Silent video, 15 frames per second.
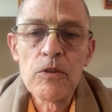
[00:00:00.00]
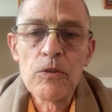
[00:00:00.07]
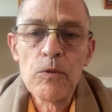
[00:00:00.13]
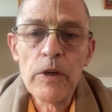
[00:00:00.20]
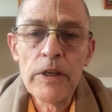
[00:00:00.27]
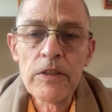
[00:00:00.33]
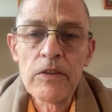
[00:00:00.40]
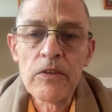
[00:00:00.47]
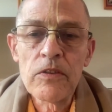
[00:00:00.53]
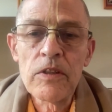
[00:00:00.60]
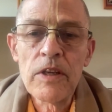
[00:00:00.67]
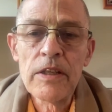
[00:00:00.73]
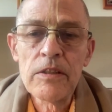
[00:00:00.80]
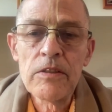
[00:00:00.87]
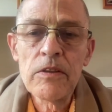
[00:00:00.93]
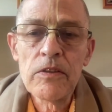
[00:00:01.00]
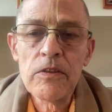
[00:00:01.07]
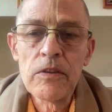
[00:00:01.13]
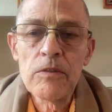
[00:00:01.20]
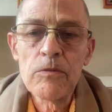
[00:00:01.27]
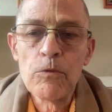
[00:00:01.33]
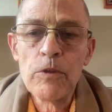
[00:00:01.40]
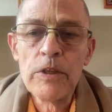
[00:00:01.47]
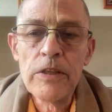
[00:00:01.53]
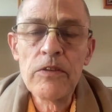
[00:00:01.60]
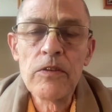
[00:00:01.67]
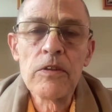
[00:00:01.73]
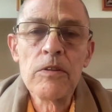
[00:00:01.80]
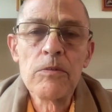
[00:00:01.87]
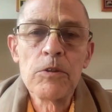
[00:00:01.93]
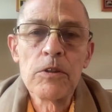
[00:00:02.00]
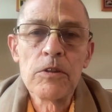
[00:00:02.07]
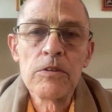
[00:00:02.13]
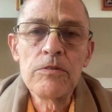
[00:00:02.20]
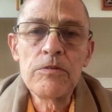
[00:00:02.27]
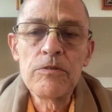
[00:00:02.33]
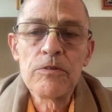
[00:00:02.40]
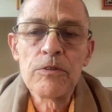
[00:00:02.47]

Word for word: to what extent is it reasonable